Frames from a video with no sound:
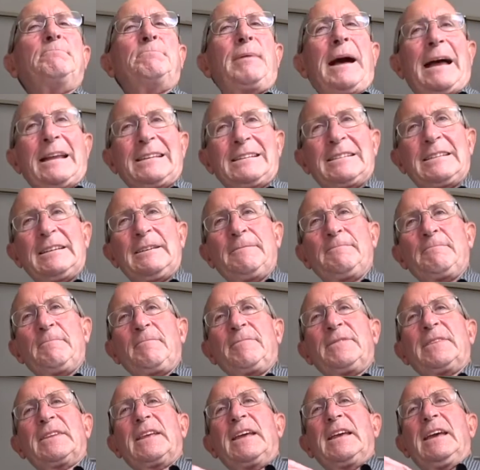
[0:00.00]
But
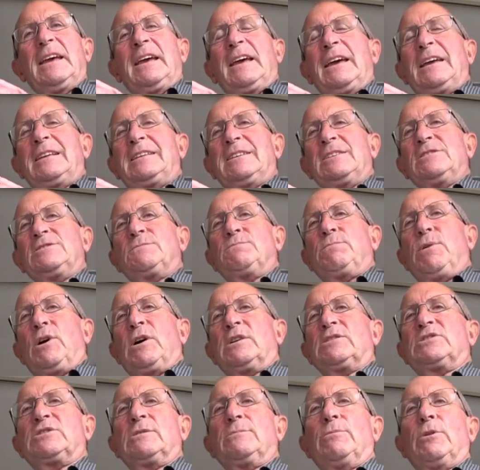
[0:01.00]
it is
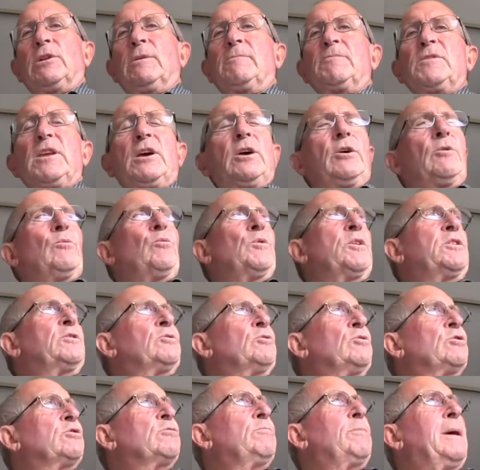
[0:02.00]
possible. We
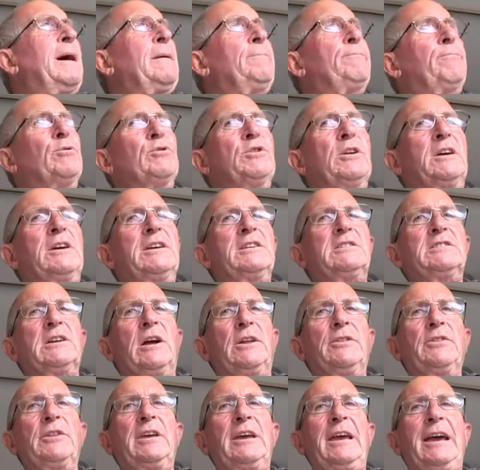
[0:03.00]
thought about putting it
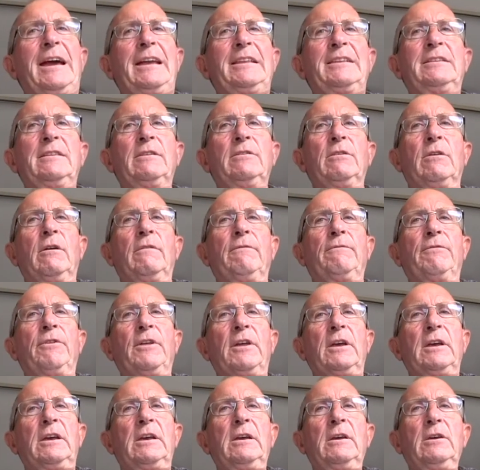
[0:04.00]
on the end of
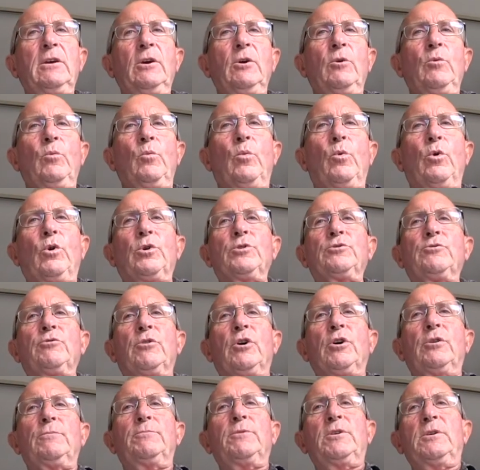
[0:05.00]
the
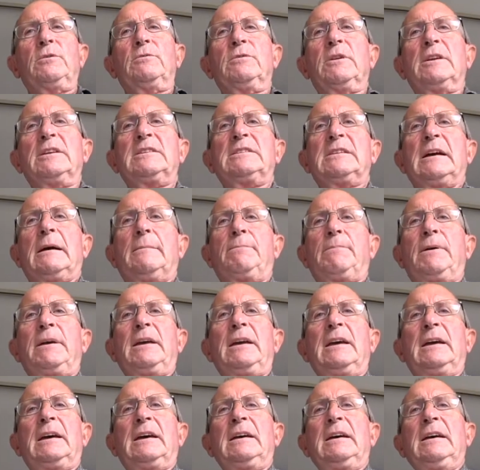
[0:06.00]
wardrobe unit up
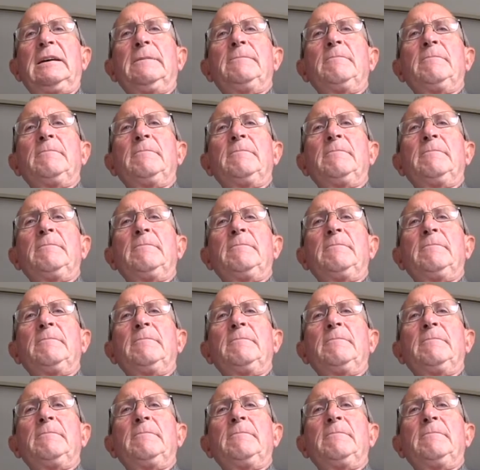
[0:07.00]
here